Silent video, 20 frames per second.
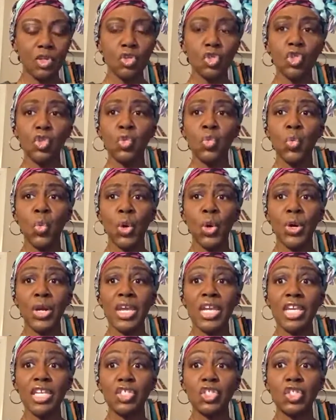to where
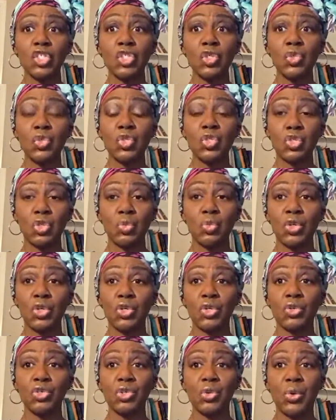it gets used to what
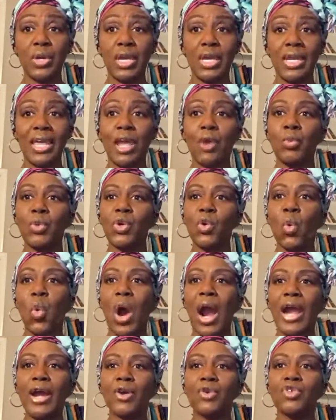you're doing and
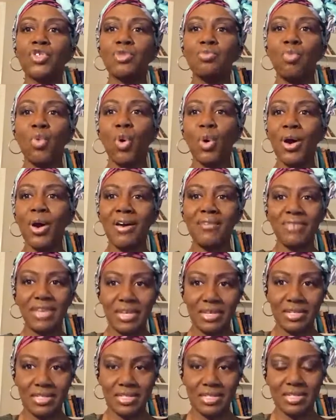requires more of
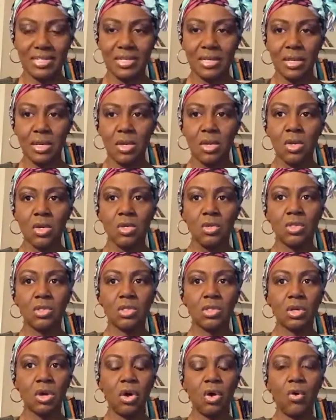it.
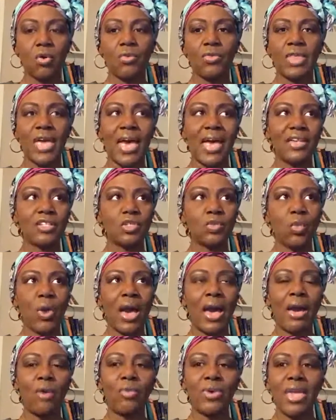So that's
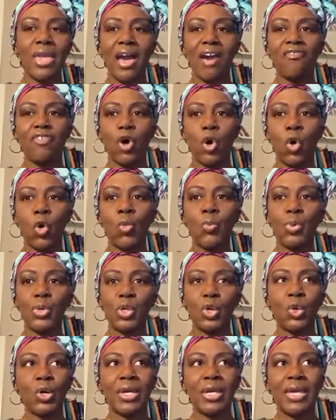why we have an
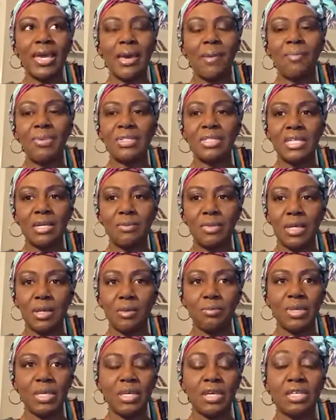opioid epidemic,
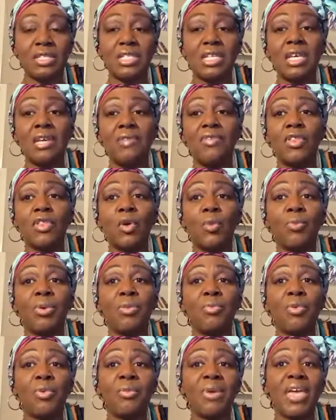because even though
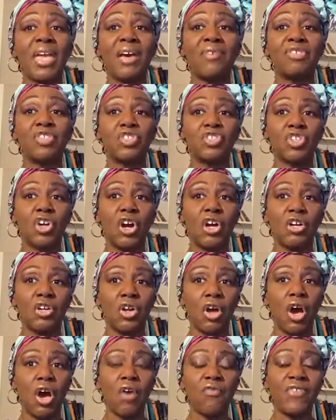people may have started
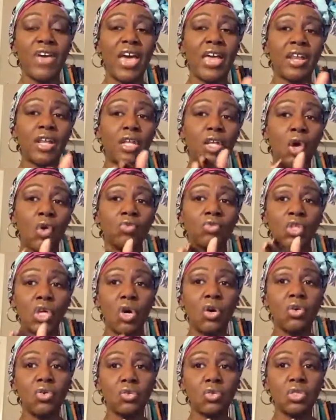off at a low
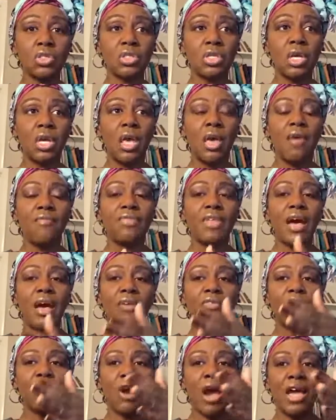dose, now
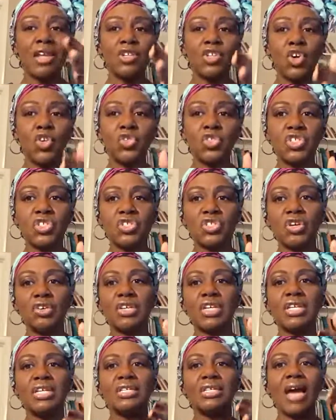their doses are
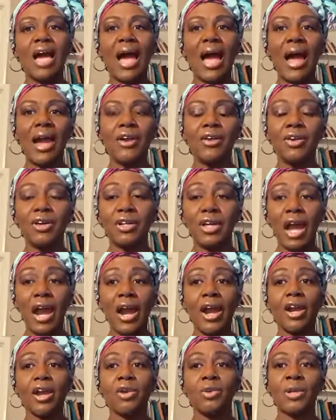getting higher and
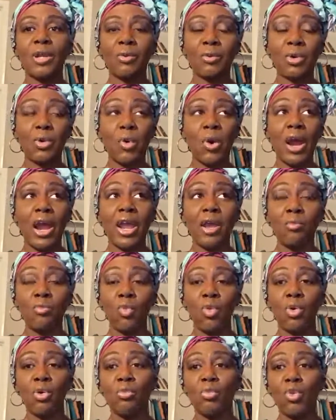higher, and they're requiring
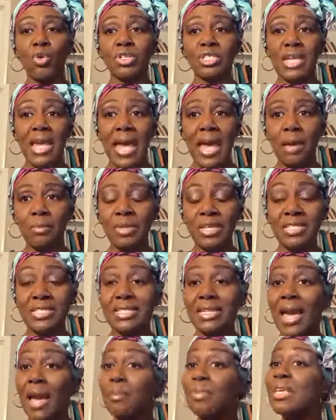more and more tablets, not